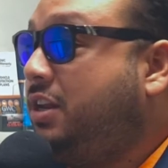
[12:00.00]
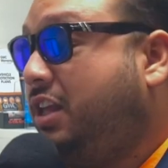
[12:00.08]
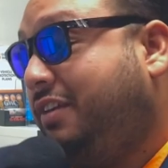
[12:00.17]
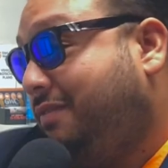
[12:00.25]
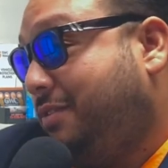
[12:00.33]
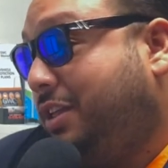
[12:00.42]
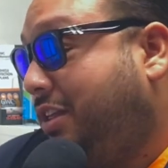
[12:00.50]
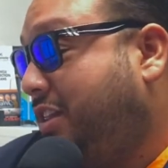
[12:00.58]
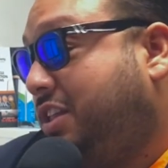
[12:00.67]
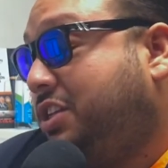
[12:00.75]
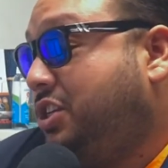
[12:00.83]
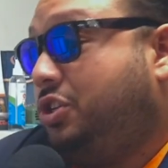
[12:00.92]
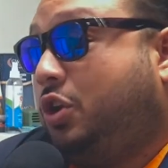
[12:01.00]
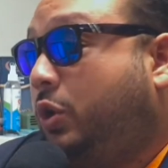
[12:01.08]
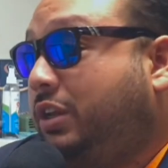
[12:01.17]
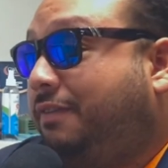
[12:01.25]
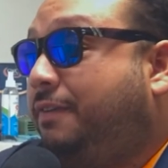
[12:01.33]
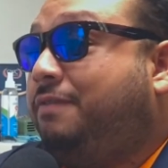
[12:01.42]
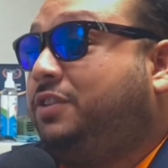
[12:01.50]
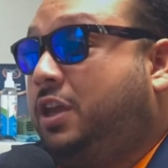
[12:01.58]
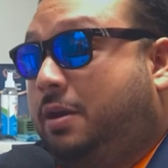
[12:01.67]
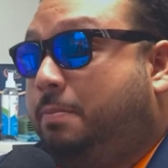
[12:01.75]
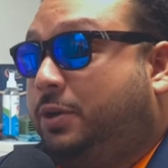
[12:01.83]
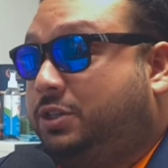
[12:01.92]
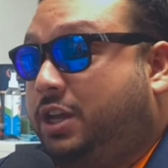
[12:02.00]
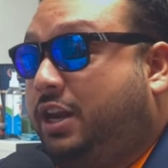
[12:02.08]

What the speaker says: if this is only 15%